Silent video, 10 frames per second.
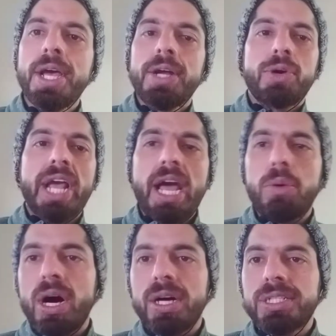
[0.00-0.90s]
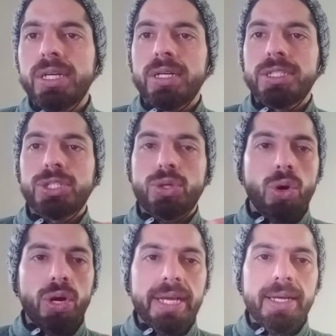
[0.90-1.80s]
Today I was
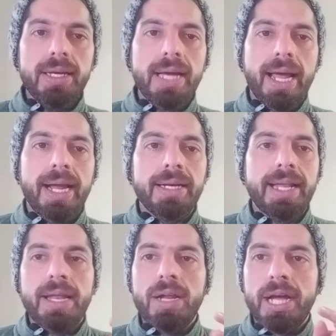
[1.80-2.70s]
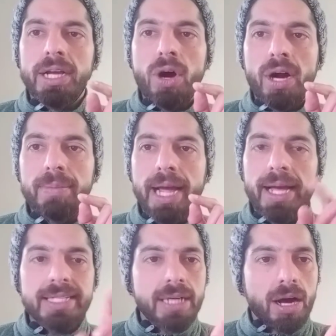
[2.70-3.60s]
scrolling and then I got my
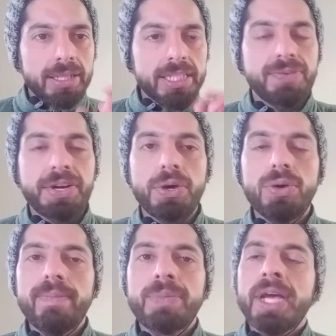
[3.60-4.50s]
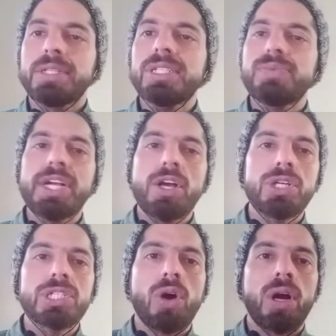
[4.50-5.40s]
eyes on this video. This video
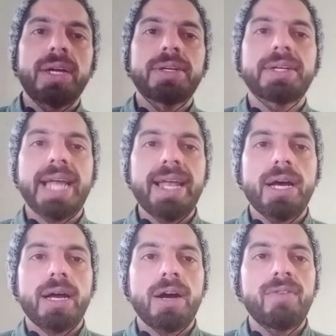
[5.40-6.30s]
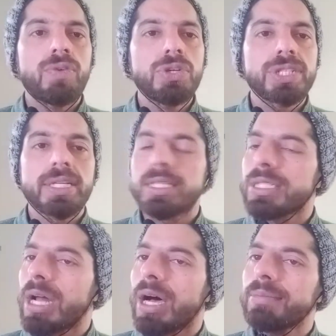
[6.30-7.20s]
is called 10 haram foods in
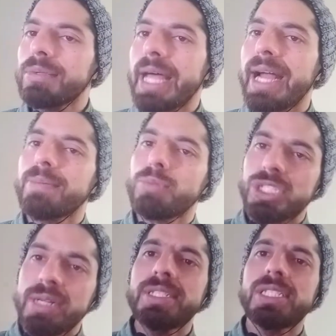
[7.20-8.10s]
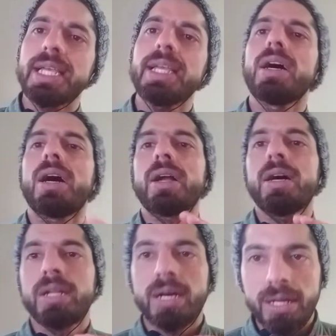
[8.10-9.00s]
Islam that Muslims think are
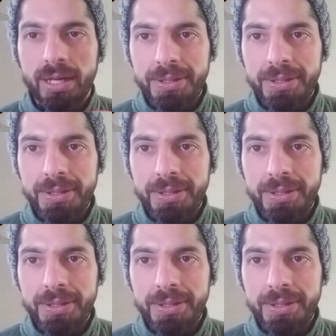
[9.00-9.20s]
halal.